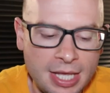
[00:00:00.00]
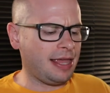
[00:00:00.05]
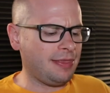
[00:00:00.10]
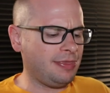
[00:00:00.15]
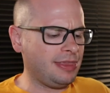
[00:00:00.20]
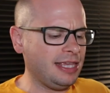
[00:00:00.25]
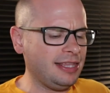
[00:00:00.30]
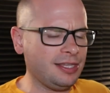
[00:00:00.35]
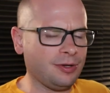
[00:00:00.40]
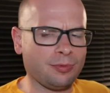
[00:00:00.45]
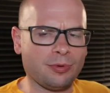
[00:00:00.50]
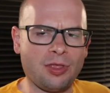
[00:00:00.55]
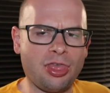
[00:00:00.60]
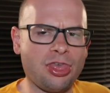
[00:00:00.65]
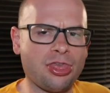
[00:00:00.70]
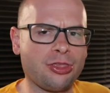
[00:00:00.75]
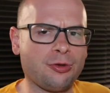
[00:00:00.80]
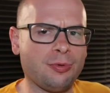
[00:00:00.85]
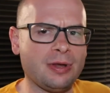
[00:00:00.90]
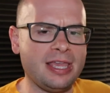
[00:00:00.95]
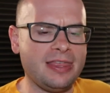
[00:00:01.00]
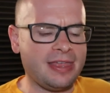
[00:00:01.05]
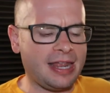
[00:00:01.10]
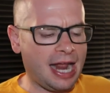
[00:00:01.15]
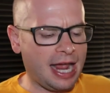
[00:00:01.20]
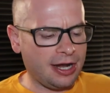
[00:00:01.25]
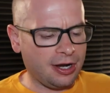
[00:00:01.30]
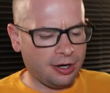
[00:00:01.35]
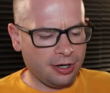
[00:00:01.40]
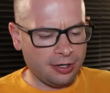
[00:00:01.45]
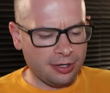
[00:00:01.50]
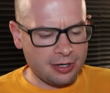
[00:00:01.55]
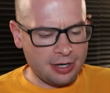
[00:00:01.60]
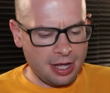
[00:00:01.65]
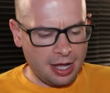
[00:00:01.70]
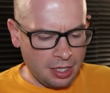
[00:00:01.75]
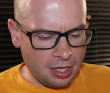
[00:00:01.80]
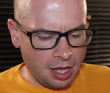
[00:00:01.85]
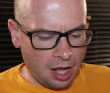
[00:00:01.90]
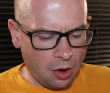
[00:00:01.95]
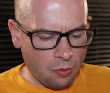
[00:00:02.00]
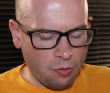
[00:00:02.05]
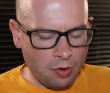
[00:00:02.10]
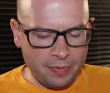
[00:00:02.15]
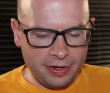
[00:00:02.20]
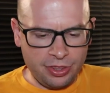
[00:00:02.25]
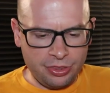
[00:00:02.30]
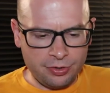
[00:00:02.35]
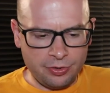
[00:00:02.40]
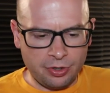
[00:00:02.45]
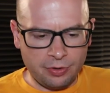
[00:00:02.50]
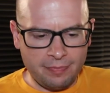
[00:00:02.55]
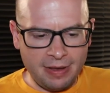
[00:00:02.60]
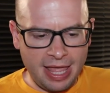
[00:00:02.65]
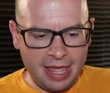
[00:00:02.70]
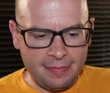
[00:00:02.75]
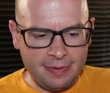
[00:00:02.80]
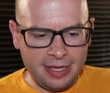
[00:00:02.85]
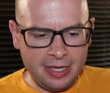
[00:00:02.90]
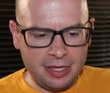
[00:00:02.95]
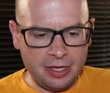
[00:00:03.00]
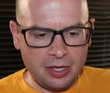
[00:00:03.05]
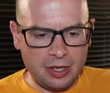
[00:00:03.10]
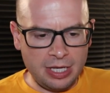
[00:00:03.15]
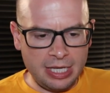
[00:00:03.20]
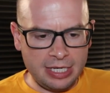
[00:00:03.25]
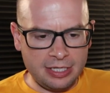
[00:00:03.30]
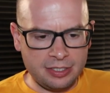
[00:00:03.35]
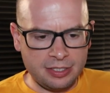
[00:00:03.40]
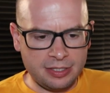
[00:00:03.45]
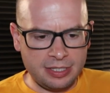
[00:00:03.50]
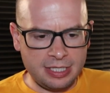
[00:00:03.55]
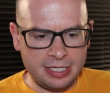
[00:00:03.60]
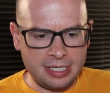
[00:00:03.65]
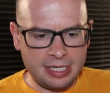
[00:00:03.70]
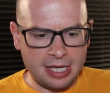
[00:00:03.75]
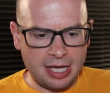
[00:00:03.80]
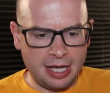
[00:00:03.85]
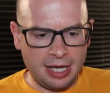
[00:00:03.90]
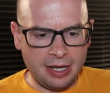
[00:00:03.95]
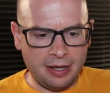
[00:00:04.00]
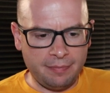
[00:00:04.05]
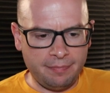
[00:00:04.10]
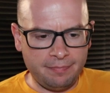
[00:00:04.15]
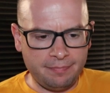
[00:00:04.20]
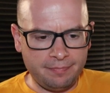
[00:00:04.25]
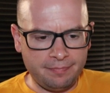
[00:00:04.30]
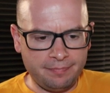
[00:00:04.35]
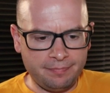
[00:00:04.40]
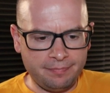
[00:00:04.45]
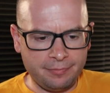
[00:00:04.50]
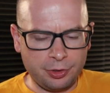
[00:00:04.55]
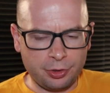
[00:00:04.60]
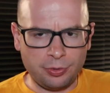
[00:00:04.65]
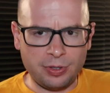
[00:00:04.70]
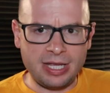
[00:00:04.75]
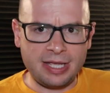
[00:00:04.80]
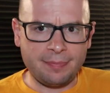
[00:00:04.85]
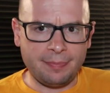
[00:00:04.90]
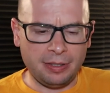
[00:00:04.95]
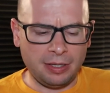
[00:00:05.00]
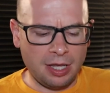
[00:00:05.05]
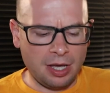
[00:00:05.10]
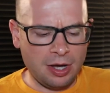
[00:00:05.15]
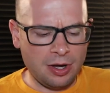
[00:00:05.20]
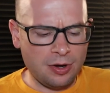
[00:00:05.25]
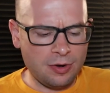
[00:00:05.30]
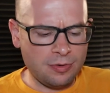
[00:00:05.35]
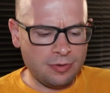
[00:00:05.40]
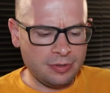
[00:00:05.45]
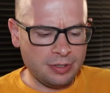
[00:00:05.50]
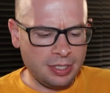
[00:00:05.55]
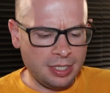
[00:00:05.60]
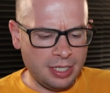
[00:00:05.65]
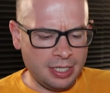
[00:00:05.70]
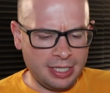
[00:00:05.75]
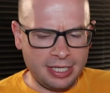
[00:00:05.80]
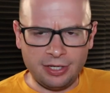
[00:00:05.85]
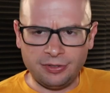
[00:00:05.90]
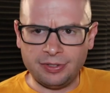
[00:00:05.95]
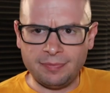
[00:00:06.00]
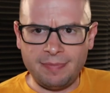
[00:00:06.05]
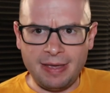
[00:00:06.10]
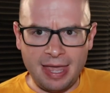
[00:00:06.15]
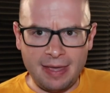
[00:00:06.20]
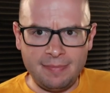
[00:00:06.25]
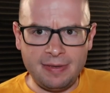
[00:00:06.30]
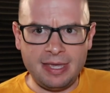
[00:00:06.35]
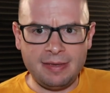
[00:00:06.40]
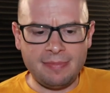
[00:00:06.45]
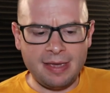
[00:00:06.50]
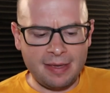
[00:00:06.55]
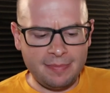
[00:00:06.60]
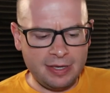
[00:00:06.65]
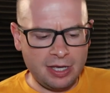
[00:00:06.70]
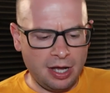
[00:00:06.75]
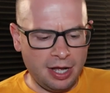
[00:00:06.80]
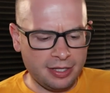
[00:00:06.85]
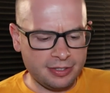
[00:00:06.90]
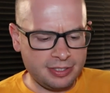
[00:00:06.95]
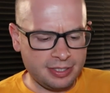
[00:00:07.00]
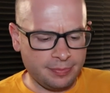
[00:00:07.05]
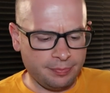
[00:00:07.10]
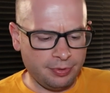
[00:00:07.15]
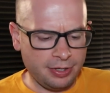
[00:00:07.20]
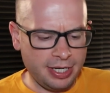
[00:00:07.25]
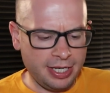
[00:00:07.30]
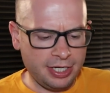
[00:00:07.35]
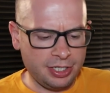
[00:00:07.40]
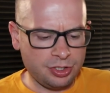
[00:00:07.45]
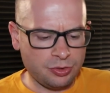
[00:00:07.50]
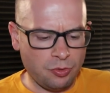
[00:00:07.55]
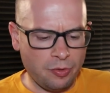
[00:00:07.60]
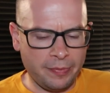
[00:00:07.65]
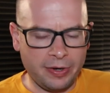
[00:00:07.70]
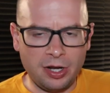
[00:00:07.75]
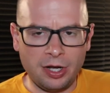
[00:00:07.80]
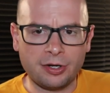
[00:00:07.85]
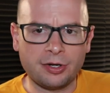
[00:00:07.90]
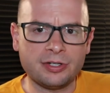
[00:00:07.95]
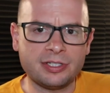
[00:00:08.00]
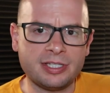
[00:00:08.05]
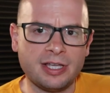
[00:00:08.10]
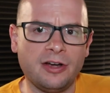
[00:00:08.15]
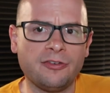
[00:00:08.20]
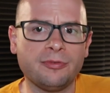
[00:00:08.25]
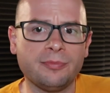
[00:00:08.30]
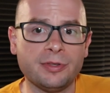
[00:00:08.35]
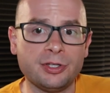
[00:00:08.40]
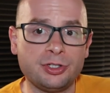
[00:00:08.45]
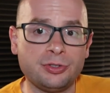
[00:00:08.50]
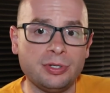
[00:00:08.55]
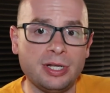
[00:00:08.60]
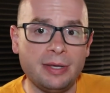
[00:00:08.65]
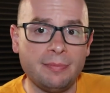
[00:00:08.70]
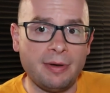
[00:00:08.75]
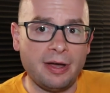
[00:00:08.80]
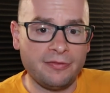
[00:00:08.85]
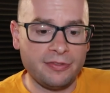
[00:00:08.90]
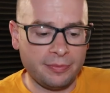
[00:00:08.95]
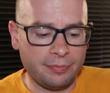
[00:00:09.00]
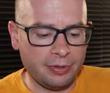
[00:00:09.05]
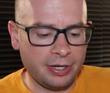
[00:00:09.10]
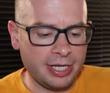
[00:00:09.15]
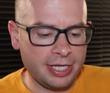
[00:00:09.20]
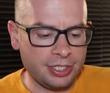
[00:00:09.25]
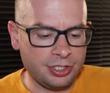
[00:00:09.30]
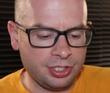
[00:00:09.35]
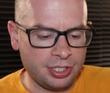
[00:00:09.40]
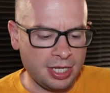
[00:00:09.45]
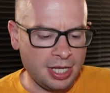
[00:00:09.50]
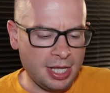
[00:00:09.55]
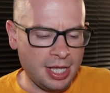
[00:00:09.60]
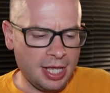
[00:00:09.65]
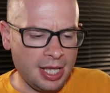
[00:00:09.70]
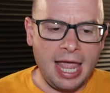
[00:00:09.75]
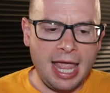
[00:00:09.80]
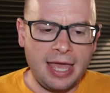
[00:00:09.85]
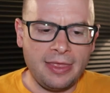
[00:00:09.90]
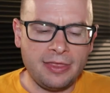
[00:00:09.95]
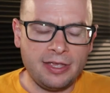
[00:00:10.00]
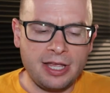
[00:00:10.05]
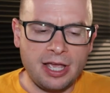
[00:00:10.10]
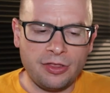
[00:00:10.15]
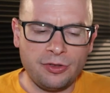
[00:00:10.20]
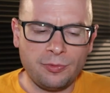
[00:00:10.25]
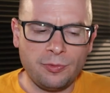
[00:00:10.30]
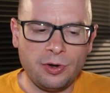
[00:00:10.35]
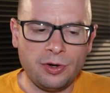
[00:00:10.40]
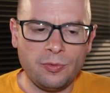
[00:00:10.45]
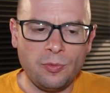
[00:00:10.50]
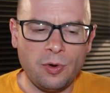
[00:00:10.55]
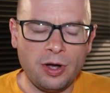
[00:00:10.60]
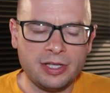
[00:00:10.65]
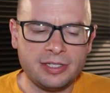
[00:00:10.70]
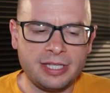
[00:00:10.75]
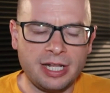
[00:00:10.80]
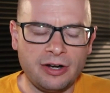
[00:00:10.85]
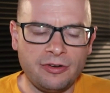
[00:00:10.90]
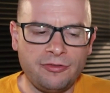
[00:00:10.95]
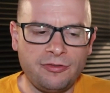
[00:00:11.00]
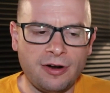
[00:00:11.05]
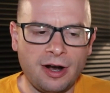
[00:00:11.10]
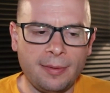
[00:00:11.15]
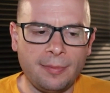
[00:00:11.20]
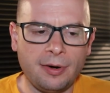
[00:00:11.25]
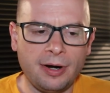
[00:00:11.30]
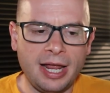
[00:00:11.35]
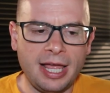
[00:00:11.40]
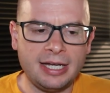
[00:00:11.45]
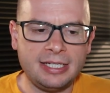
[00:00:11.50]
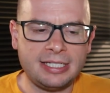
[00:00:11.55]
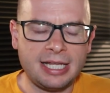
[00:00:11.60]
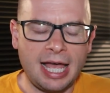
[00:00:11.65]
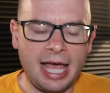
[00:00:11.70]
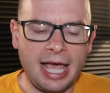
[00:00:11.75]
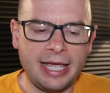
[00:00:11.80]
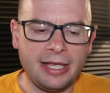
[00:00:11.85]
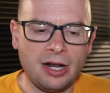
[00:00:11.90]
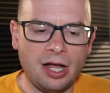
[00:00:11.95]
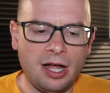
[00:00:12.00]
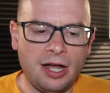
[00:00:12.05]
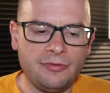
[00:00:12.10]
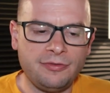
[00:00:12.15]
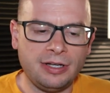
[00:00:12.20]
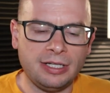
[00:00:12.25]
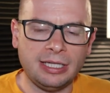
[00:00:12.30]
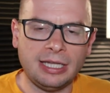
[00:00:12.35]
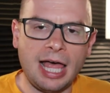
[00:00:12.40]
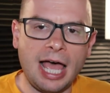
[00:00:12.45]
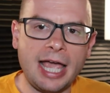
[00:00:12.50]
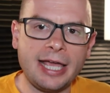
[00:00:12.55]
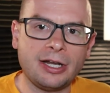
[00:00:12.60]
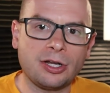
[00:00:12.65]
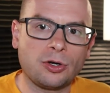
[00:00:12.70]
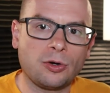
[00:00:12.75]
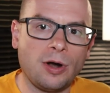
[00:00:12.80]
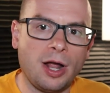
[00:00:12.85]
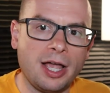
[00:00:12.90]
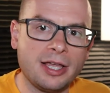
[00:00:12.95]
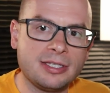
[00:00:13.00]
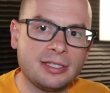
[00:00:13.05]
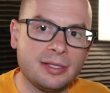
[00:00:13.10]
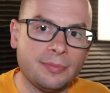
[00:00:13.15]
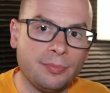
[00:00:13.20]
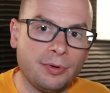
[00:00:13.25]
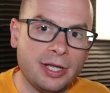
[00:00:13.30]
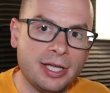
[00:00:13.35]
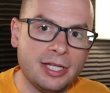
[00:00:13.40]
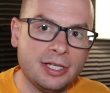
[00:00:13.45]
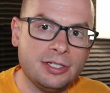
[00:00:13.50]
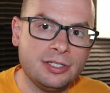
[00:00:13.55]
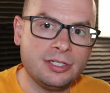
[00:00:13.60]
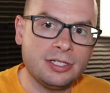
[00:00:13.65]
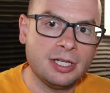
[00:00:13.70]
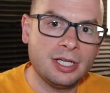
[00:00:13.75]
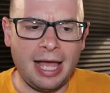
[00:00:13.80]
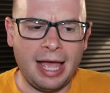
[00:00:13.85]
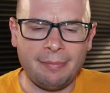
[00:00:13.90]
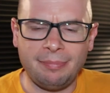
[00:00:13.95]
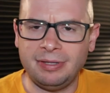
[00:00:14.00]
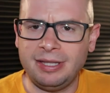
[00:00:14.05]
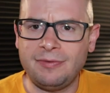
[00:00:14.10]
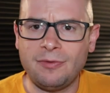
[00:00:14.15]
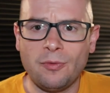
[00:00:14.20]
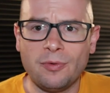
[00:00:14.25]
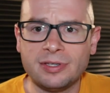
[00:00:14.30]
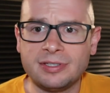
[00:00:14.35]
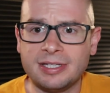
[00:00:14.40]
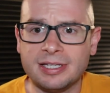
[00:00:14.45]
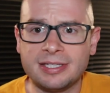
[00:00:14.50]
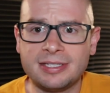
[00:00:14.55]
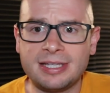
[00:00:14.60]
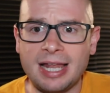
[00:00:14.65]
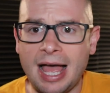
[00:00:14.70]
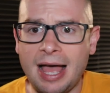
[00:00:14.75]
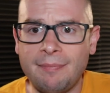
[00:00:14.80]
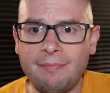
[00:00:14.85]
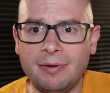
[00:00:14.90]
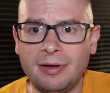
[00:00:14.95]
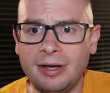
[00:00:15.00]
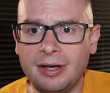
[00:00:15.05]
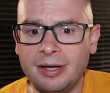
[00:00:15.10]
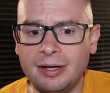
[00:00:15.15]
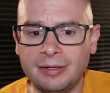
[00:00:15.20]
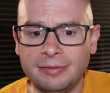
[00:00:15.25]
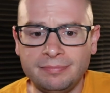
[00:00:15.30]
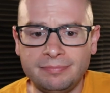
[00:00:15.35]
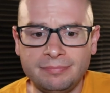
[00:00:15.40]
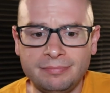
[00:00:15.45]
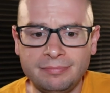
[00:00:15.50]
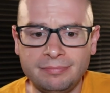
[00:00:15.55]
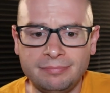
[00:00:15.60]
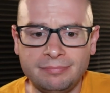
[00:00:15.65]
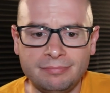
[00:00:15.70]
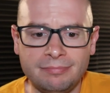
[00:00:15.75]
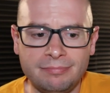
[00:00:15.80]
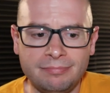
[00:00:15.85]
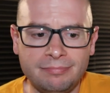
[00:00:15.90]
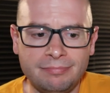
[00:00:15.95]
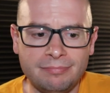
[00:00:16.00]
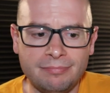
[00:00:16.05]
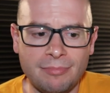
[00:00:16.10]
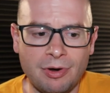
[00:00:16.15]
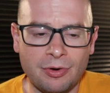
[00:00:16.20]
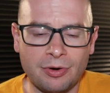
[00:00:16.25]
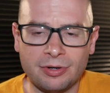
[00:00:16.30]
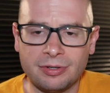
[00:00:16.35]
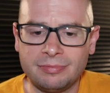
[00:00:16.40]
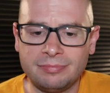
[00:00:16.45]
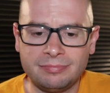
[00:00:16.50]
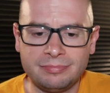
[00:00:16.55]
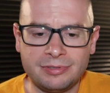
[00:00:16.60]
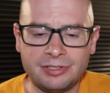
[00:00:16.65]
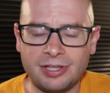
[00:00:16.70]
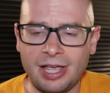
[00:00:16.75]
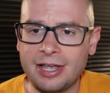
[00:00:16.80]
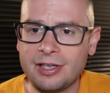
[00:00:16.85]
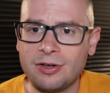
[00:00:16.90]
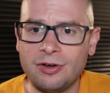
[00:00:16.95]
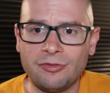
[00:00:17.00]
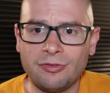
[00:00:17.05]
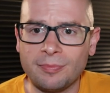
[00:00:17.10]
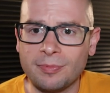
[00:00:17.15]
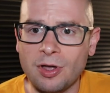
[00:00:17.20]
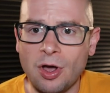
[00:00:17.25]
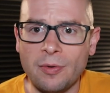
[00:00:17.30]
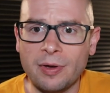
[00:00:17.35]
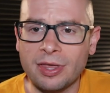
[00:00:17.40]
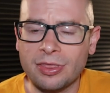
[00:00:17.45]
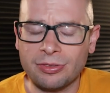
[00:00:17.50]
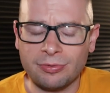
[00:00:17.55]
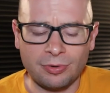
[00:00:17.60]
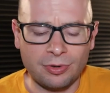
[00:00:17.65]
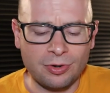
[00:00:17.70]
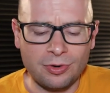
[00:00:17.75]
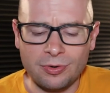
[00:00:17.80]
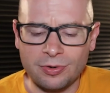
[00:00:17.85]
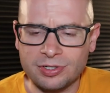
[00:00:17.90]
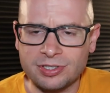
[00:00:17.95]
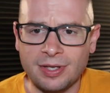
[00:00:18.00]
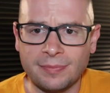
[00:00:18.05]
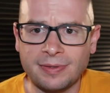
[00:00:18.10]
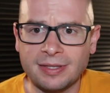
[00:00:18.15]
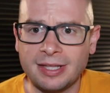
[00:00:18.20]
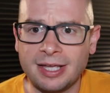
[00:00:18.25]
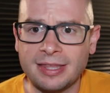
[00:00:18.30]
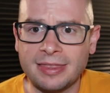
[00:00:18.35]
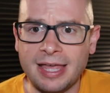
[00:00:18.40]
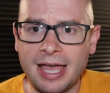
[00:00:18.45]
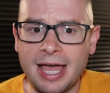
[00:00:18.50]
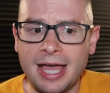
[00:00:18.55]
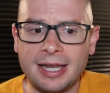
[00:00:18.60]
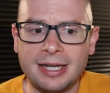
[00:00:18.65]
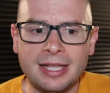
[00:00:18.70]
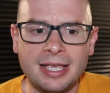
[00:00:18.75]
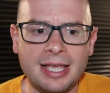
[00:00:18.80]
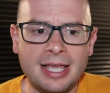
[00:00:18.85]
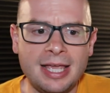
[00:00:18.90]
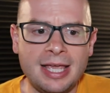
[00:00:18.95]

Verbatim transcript: I think there were three that I heard. A woman threw her baby into the creek below. Killed the baby, baby haunts the bridge, a woman hung herself from the tree above the bridge. And the other one was that a farmer had tied off a line across the bridge. I believe it was to stop a motorcycle from going through or something like that.